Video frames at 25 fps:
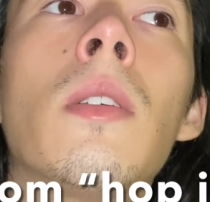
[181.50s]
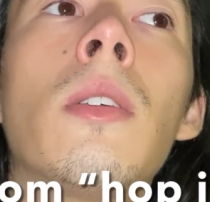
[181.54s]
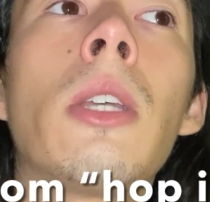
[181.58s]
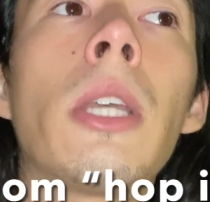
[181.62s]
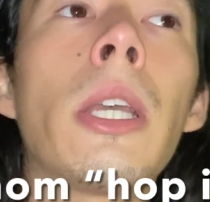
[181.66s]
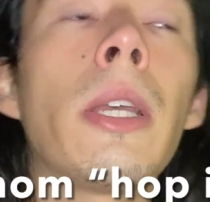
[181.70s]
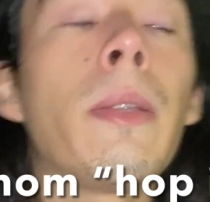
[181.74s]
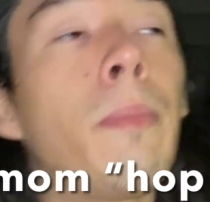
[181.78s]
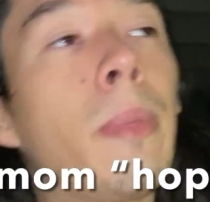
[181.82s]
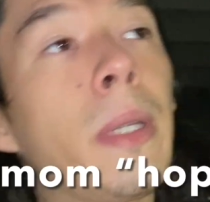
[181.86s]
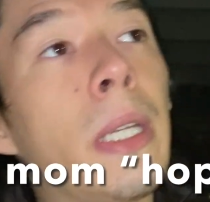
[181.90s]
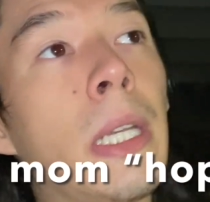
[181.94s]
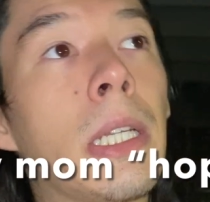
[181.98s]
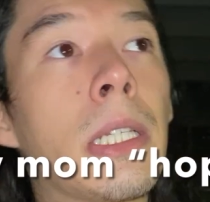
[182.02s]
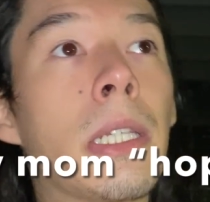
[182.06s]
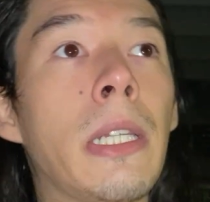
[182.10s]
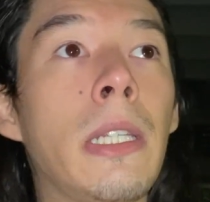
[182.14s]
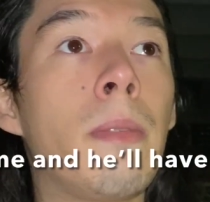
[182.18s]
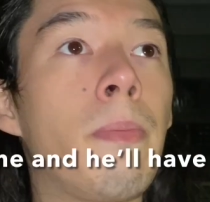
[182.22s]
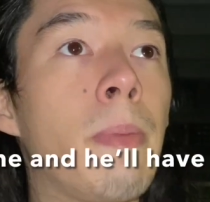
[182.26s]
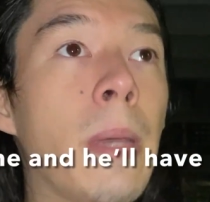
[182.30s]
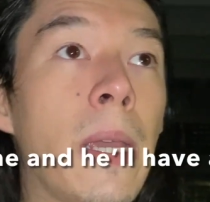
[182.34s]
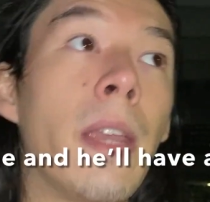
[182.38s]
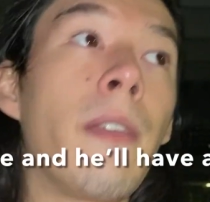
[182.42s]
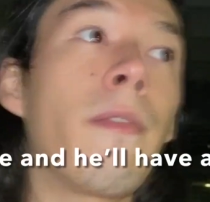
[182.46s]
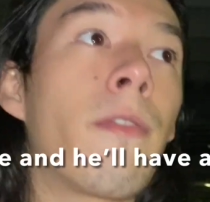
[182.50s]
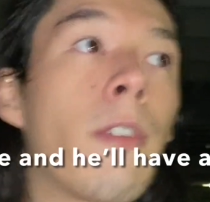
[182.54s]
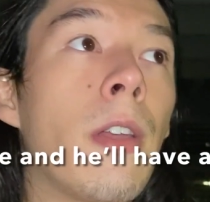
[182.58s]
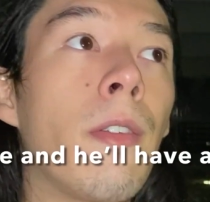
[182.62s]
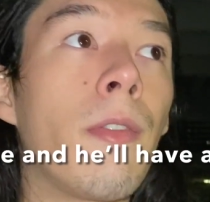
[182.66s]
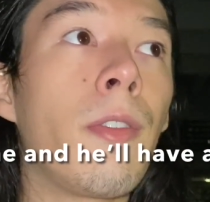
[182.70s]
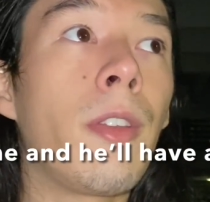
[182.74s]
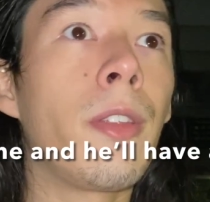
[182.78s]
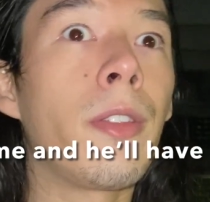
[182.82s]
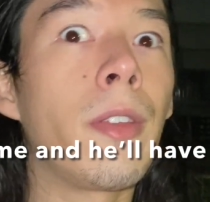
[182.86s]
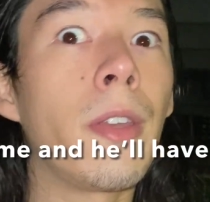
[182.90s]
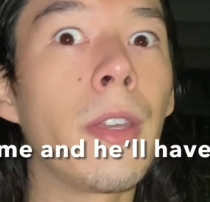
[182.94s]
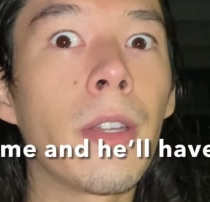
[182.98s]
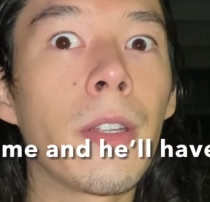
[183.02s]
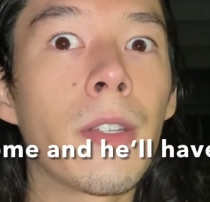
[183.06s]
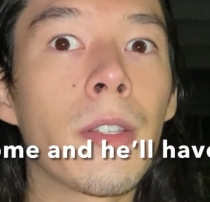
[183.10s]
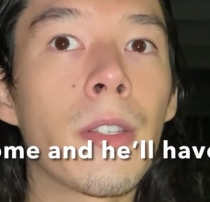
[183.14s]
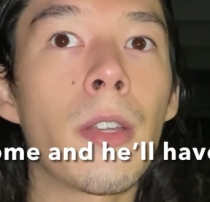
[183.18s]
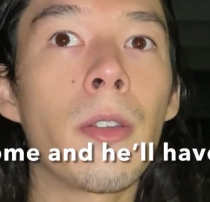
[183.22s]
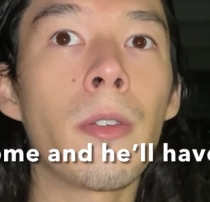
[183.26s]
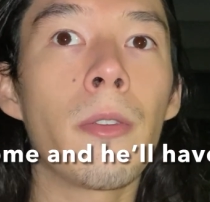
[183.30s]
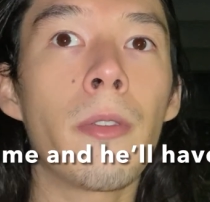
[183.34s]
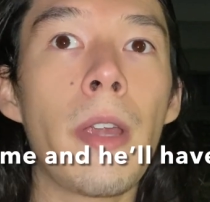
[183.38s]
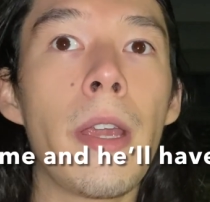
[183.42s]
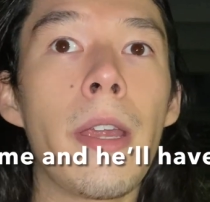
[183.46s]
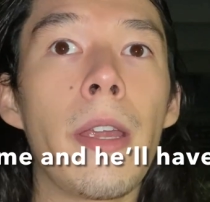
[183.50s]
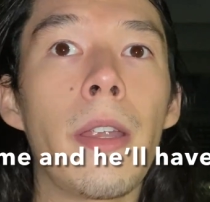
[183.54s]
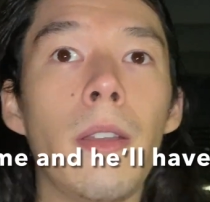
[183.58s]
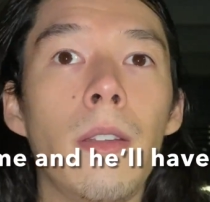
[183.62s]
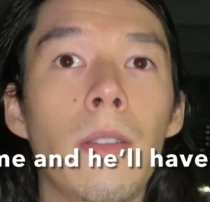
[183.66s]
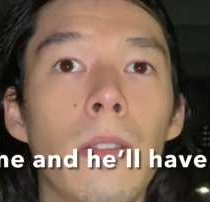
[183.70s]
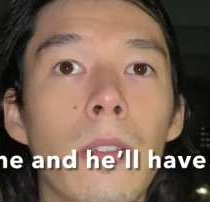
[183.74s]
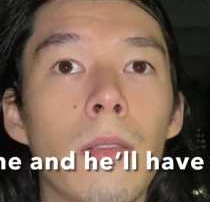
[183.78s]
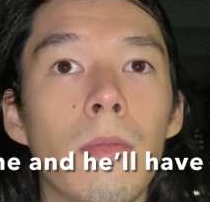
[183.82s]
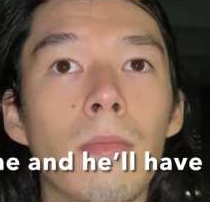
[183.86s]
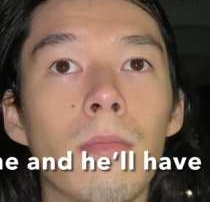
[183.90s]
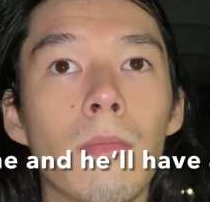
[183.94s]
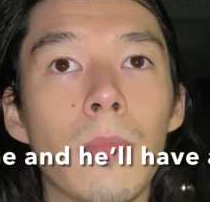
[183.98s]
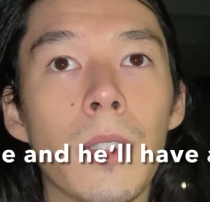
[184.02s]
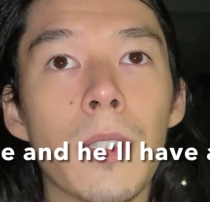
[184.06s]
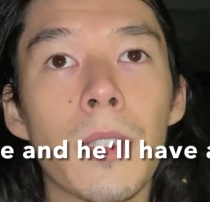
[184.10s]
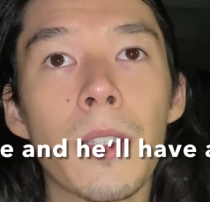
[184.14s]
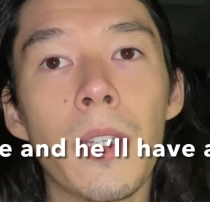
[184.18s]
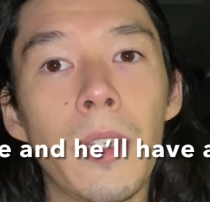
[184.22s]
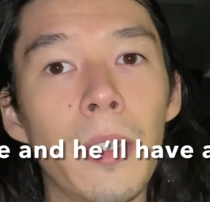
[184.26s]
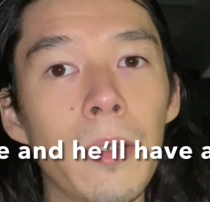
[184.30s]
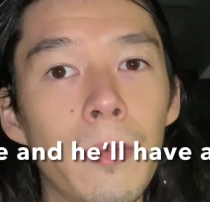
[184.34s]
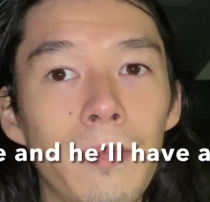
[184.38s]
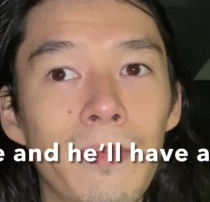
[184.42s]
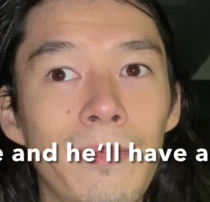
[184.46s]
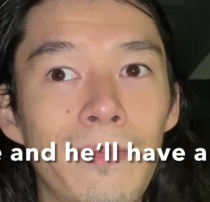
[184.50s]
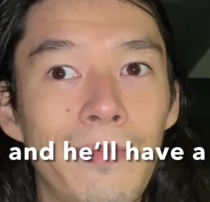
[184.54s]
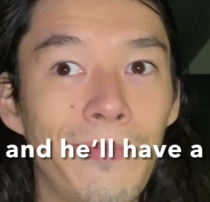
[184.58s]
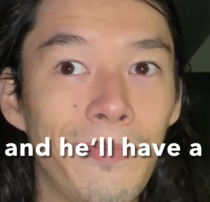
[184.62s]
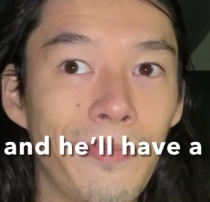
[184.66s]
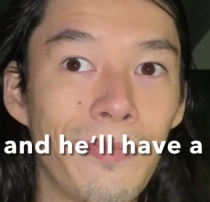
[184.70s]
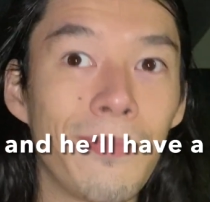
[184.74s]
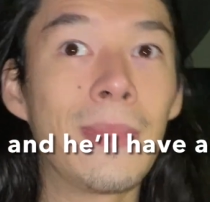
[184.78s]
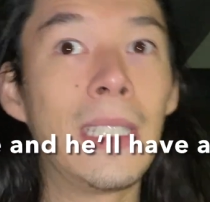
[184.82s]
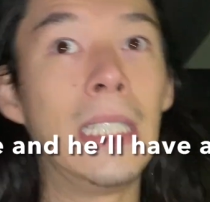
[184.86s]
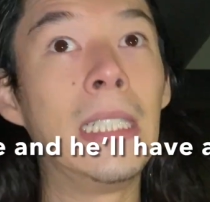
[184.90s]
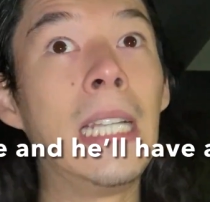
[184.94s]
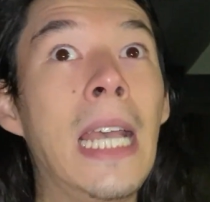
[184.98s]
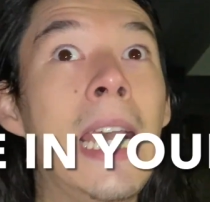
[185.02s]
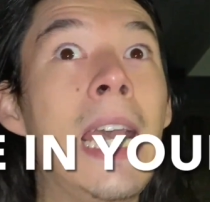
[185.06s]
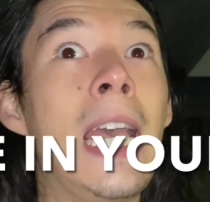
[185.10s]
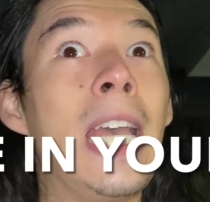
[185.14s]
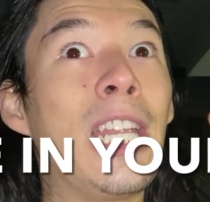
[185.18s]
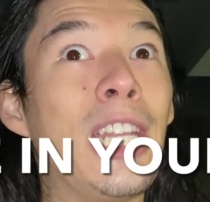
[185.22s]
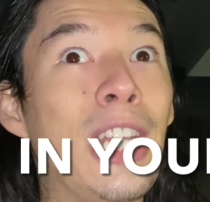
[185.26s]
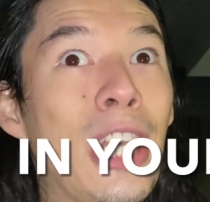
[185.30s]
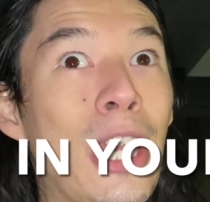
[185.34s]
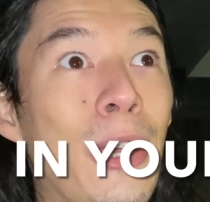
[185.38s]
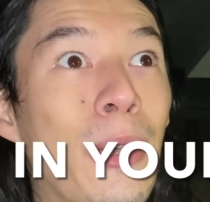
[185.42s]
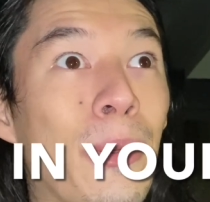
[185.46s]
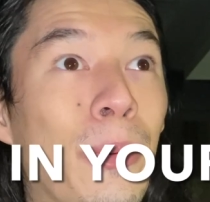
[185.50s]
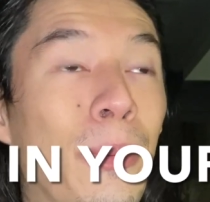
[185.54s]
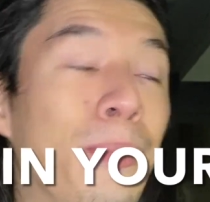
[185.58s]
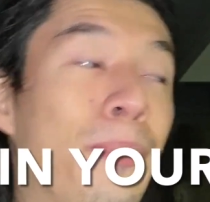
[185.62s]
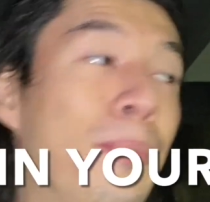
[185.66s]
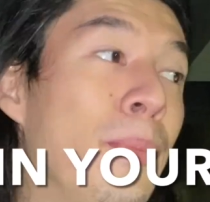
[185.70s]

And because he's paying for everything, it's alright, isn't it? No.